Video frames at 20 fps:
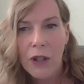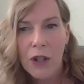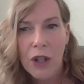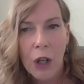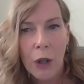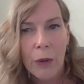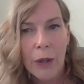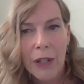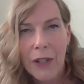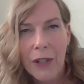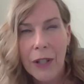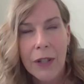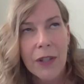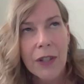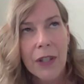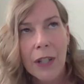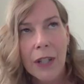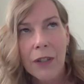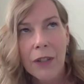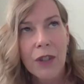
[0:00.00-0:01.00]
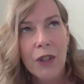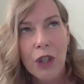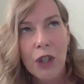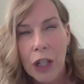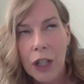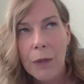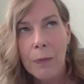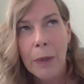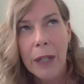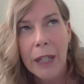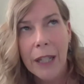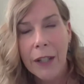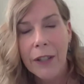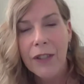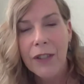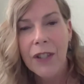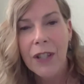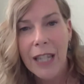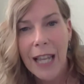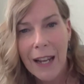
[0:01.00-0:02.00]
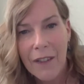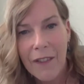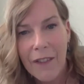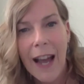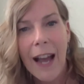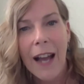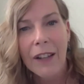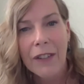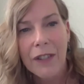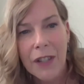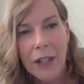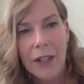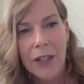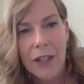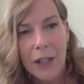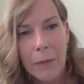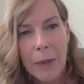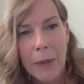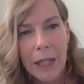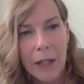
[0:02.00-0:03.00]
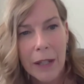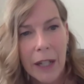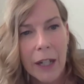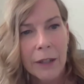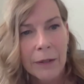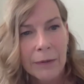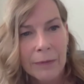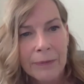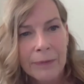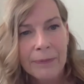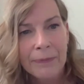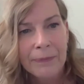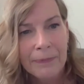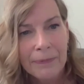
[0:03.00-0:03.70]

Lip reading: there's no resistance just because they've asked us to be there.